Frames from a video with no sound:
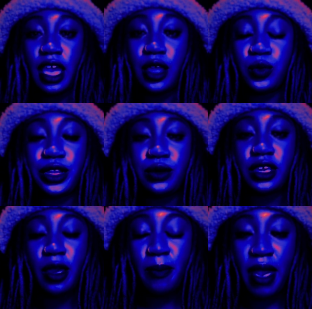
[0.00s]
And when you
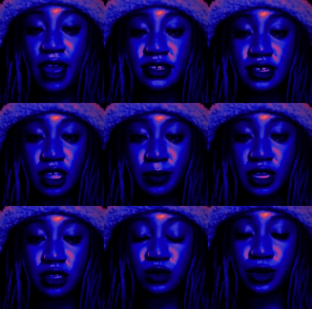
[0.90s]
get back to that
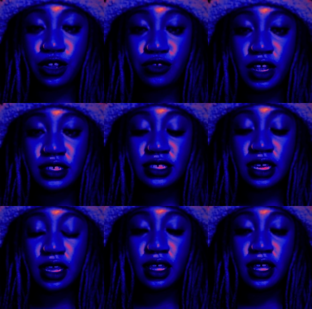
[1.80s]
place where you're
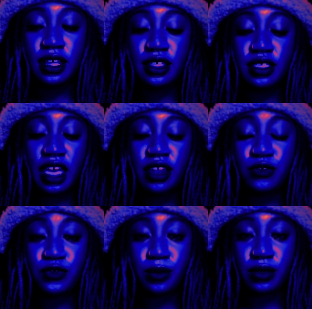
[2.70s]
resting,
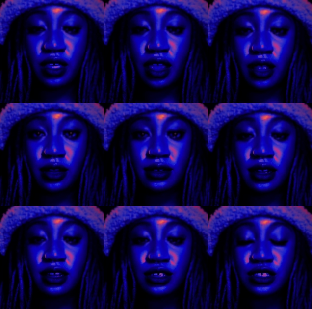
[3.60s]
then from there,
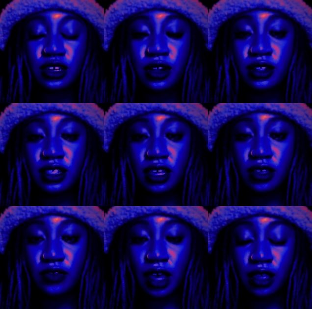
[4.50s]
start
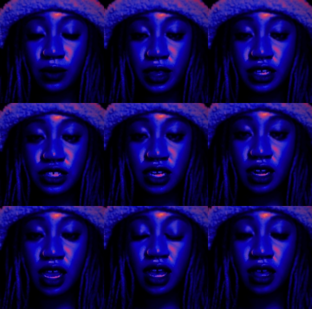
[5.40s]
the
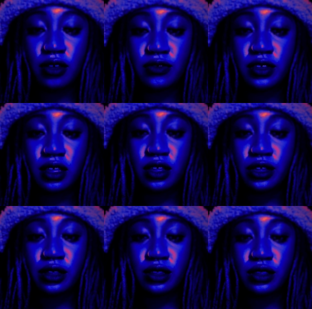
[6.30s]
evaluation of
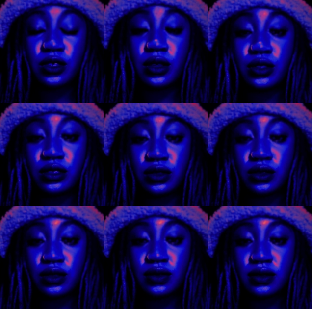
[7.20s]
the
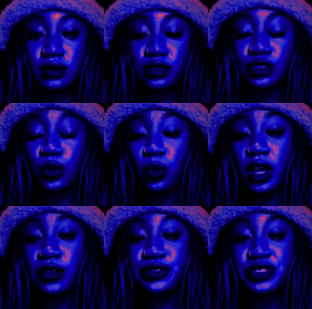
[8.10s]
the
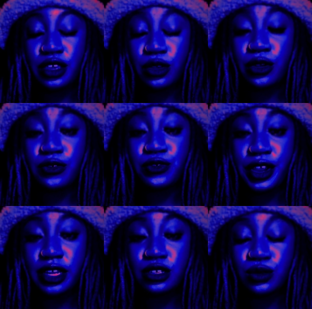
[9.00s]
wealth that you're
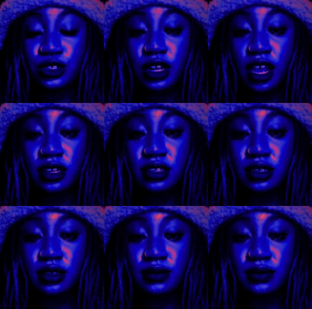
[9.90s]
afraid to attract,